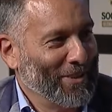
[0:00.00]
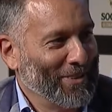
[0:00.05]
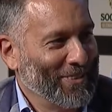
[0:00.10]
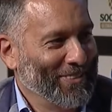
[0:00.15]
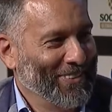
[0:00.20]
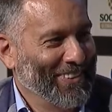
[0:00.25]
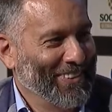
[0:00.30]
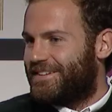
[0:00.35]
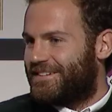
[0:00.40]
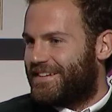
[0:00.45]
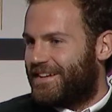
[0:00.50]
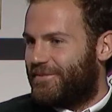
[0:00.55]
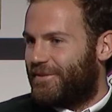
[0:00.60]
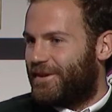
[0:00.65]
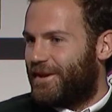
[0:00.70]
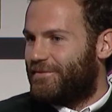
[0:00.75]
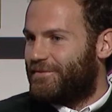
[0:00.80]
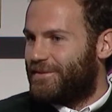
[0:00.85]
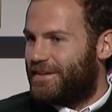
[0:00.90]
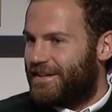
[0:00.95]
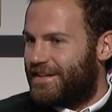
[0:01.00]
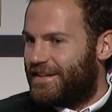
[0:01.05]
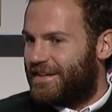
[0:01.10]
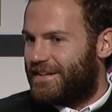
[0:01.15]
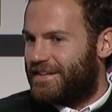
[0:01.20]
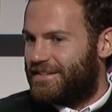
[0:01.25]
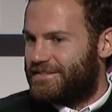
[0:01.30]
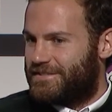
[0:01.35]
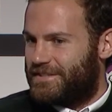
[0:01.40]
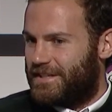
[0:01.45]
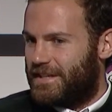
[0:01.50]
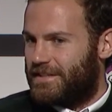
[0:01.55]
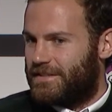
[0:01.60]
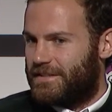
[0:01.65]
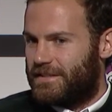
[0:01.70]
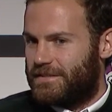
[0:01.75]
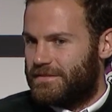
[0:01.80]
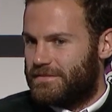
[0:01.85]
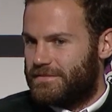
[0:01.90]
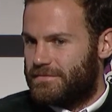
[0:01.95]
No, Can we have a, a, chat
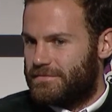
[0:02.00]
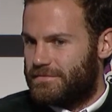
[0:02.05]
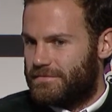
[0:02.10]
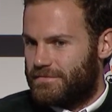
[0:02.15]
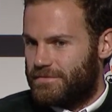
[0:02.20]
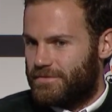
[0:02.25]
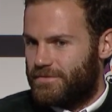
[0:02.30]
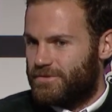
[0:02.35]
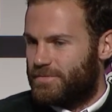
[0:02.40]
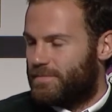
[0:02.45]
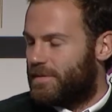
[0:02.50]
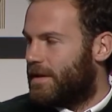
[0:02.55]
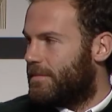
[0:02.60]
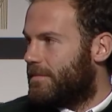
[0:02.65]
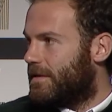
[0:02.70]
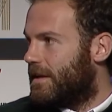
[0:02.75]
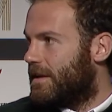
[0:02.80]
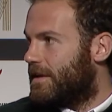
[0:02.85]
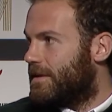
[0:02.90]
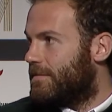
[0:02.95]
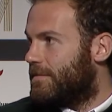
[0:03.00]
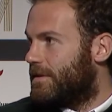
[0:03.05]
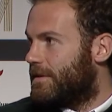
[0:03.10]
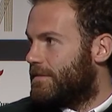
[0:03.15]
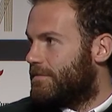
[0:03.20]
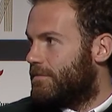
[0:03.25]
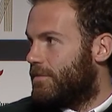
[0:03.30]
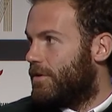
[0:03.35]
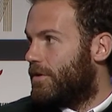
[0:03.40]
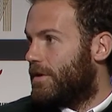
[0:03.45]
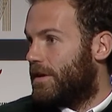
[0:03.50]
and you explain me a little bit more?